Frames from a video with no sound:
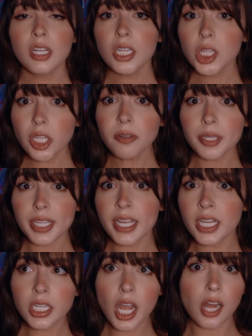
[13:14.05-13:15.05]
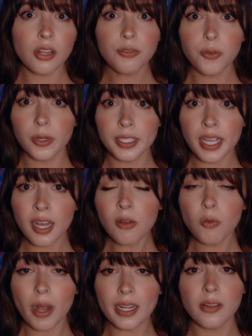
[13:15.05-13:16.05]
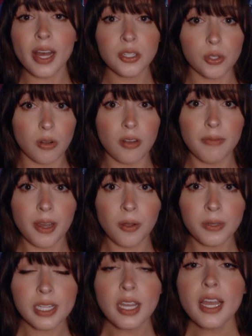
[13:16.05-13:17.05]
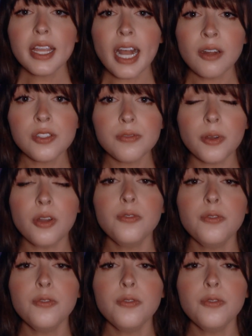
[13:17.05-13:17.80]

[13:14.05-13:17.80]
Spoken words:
Literally, in California, one electoral vote counts for